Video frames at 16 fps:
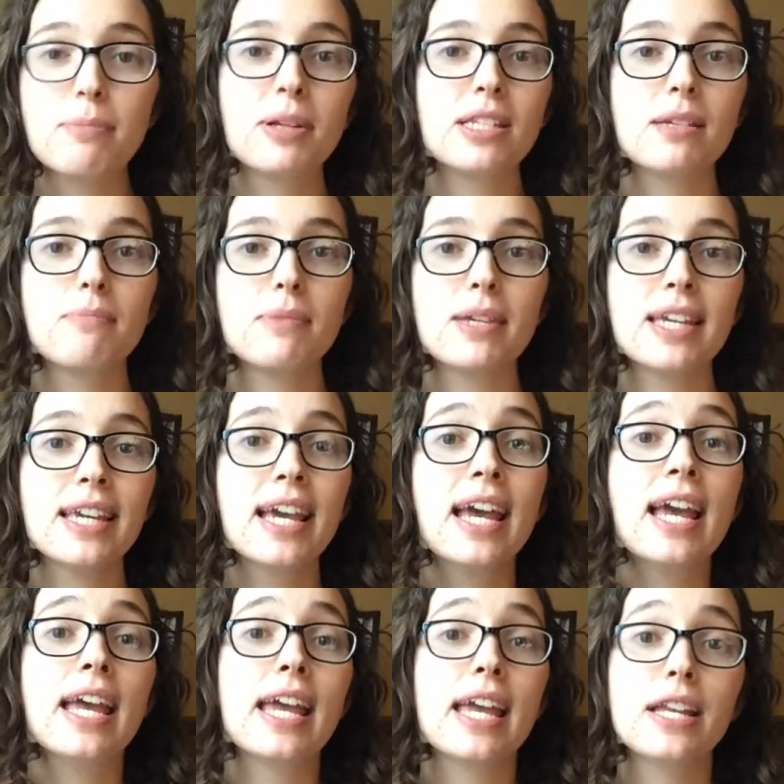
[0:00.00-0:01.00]
but to me,
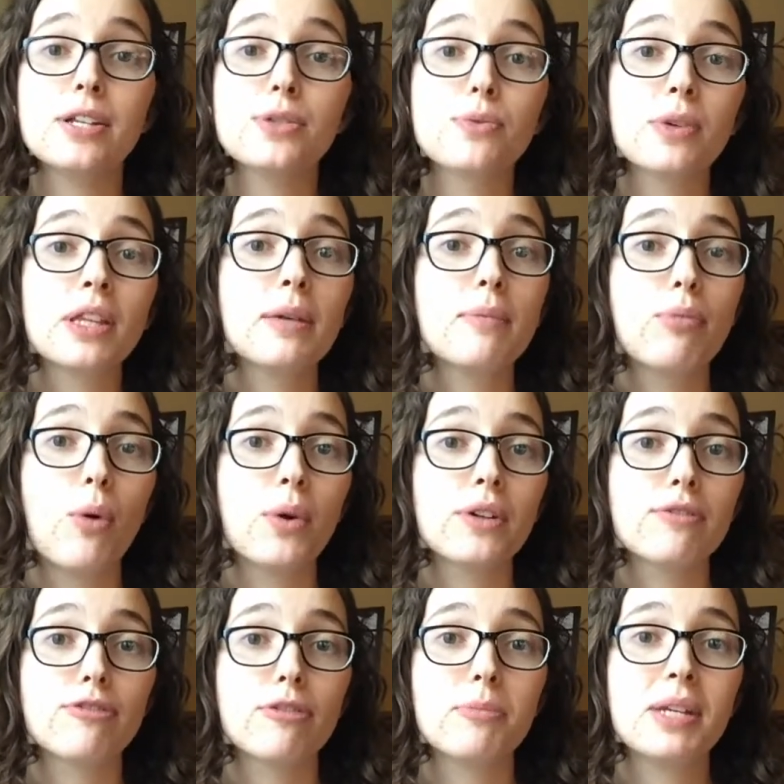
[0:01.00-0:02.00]
it is really
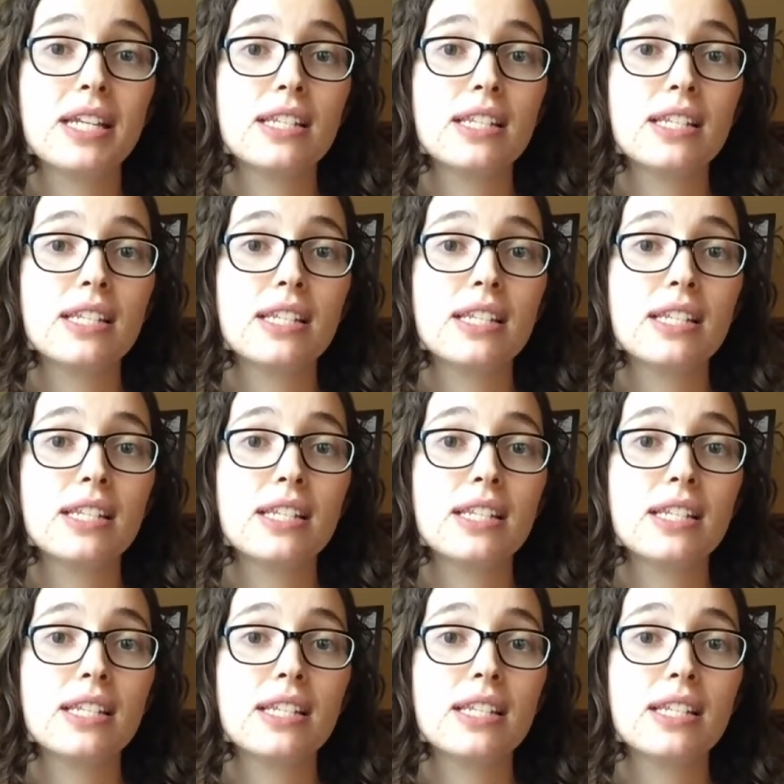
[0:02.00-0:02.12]
important for me